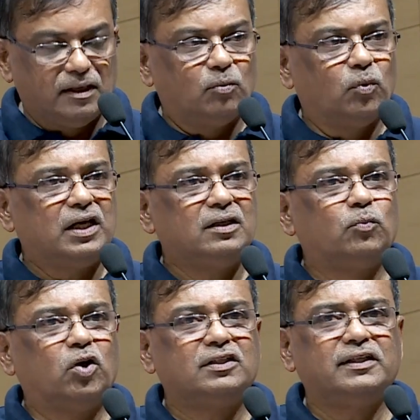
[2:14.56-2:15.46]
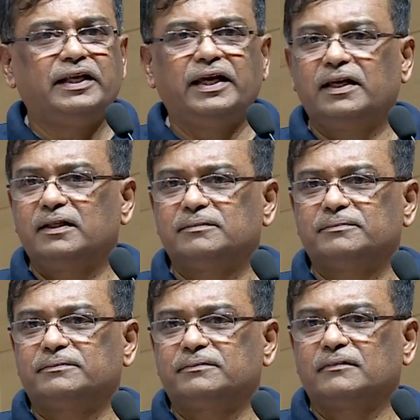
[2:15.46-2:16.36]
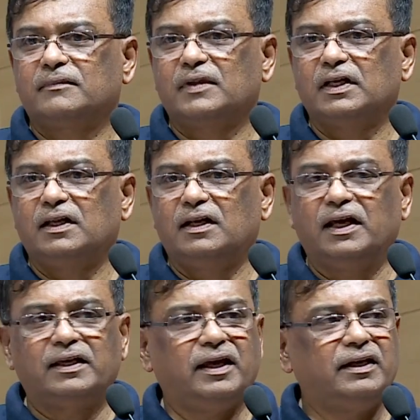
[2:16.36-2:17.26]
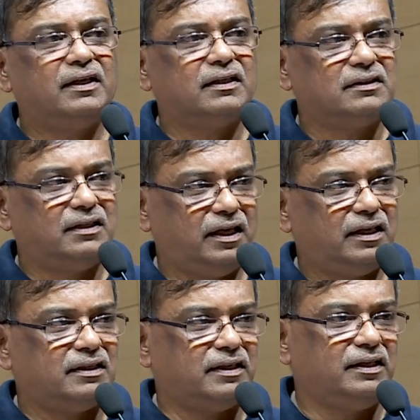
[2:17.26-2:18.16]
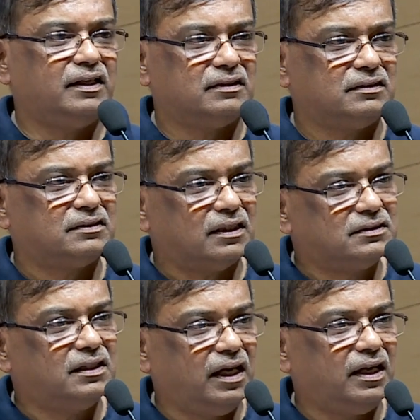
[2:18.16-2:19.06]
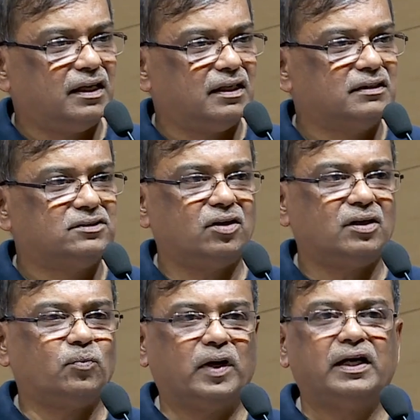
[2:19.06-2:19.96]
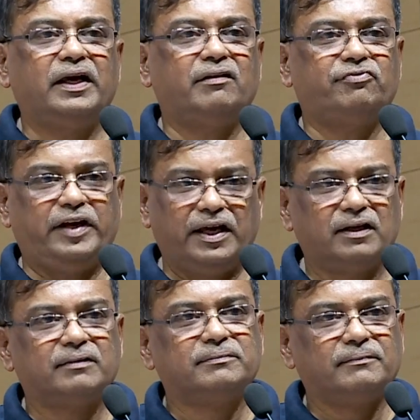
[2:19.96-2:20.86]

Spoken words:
World Water Day, like any other day, any other such day, is not a one-day affair.